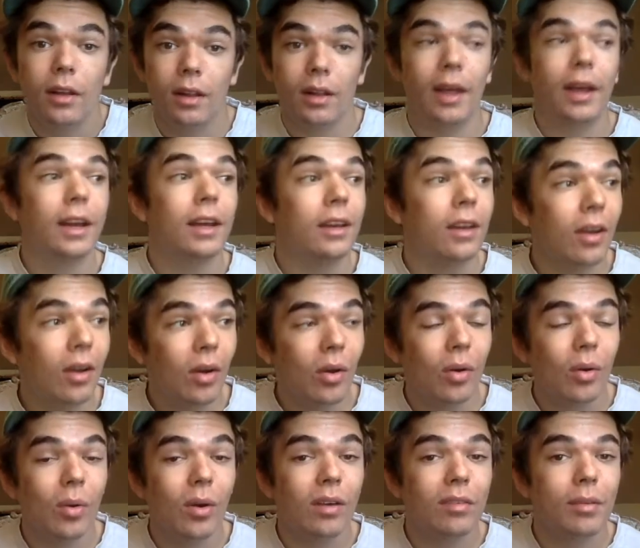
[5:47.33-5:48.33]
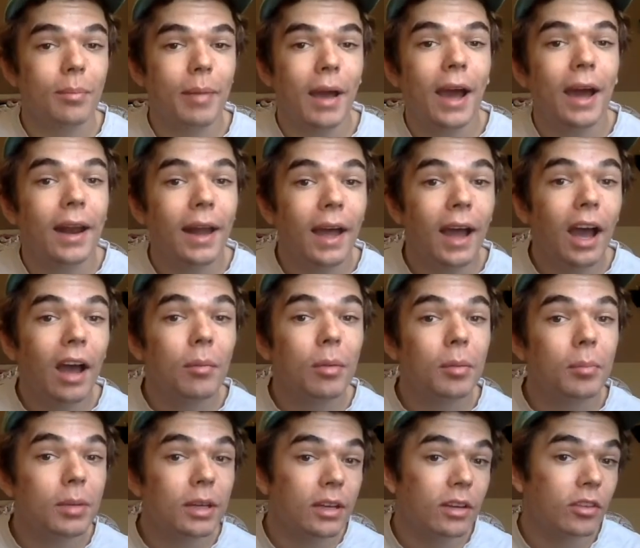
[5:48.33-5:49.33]
letting go of a bad
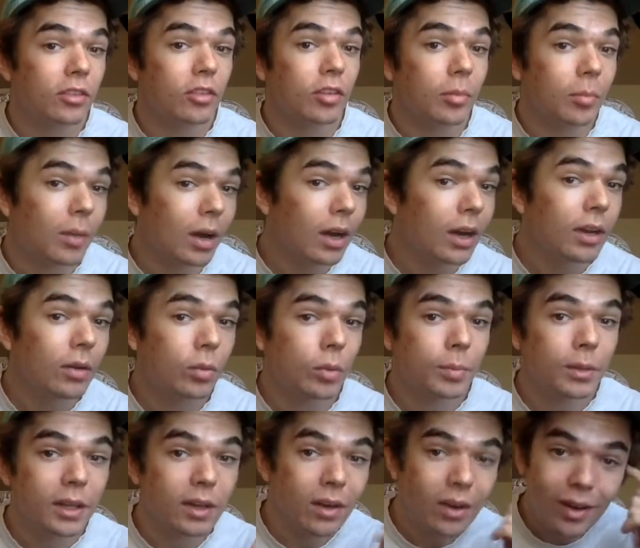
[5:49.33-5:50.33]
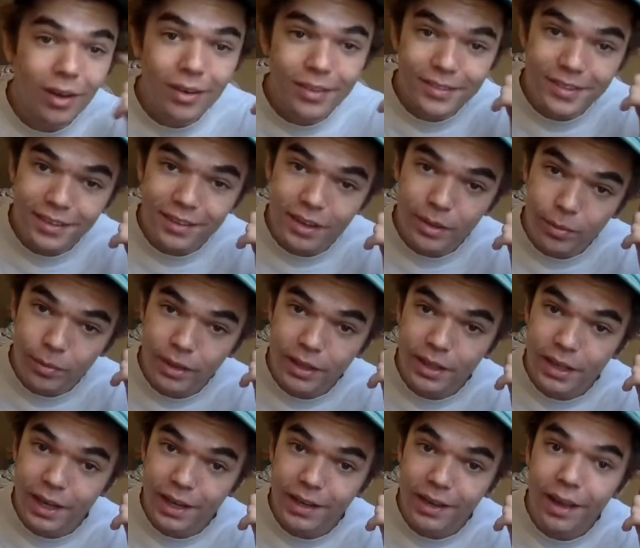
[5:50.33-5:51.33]
habit because your mind will be constantly
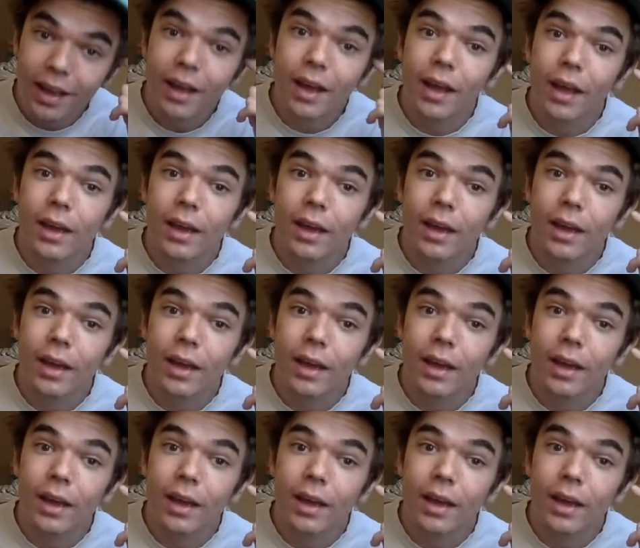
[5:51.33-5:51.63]
ringing